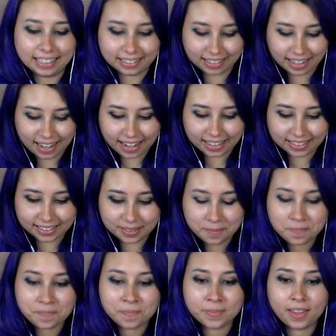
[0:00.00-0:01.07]
glad
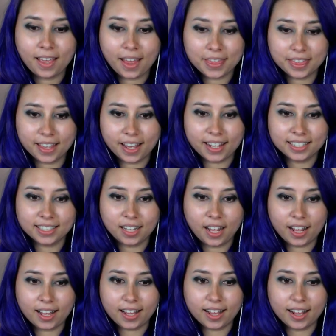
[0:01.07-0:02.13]
that
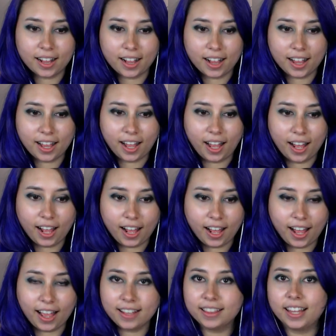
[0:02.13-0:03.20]

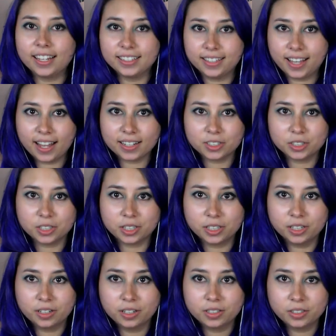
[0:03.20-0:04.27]
I like the actor
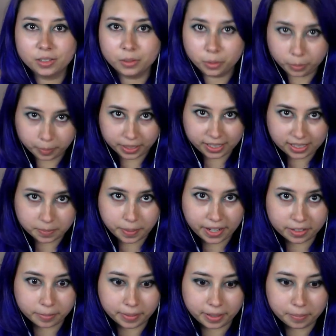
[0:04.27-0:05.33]
who plays
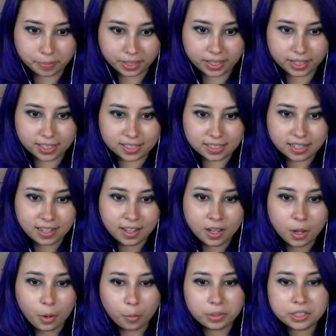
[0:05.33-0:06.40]
Spider-Man, because
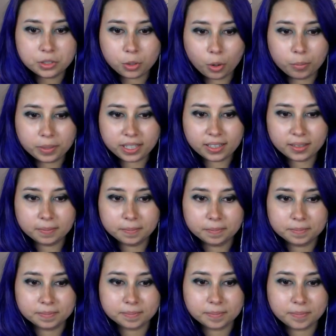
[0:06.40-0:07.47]
with Tobey,
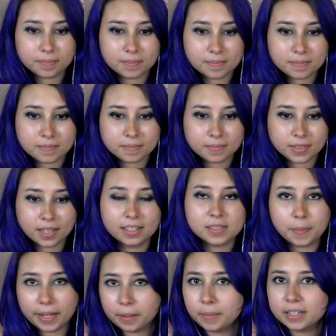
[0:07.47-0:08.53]

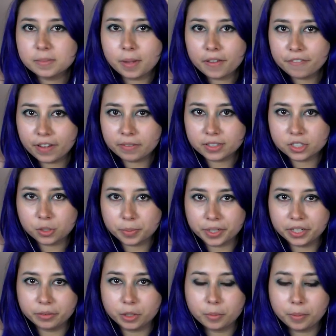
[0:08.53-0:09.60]
Spider-Man is my favorite
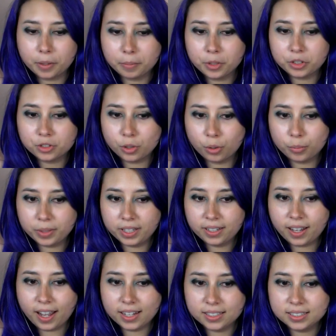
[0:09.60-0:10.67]
superhero, but with
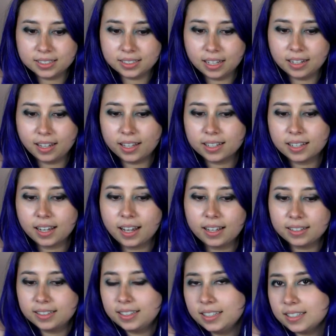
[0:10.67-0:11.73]
Tobey, I like,
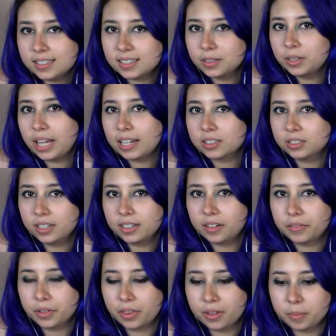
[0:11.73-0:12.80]
he's a good actor and
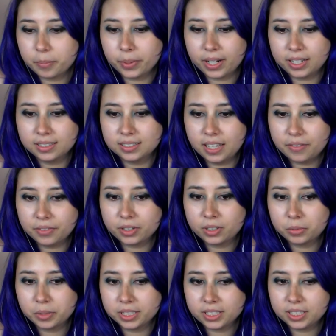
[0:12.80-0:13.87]
everything, but I
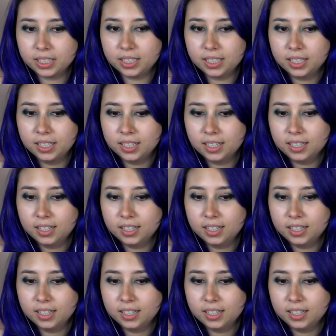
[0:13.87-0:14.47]
never really